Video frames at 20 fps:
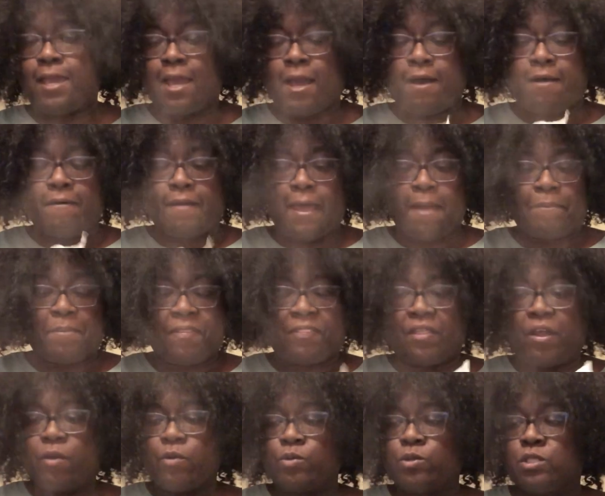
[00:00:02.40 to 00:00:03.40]
y'all. Happy
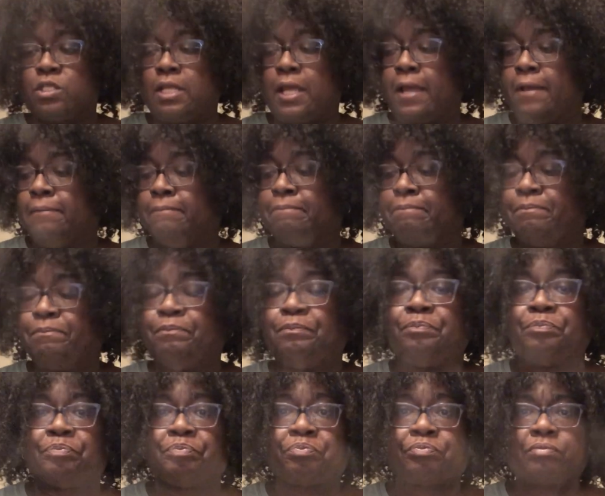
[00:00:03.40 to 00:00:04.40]
Thursday.
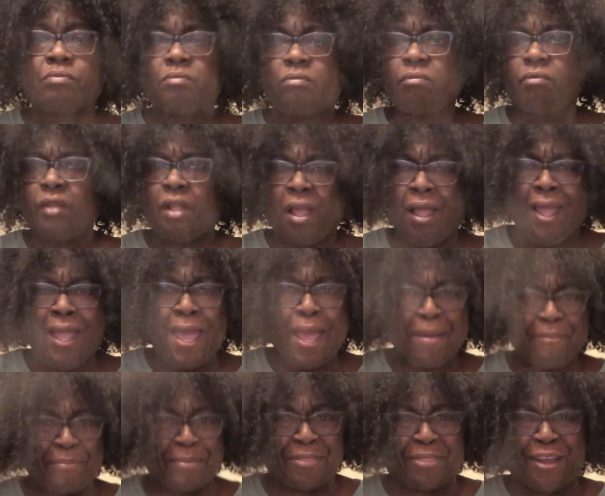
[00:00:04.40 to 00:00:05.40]

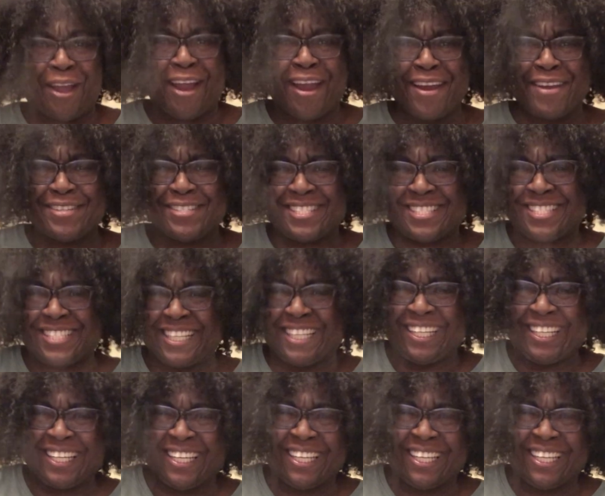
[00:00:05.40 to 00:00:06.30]
Happy Thursday.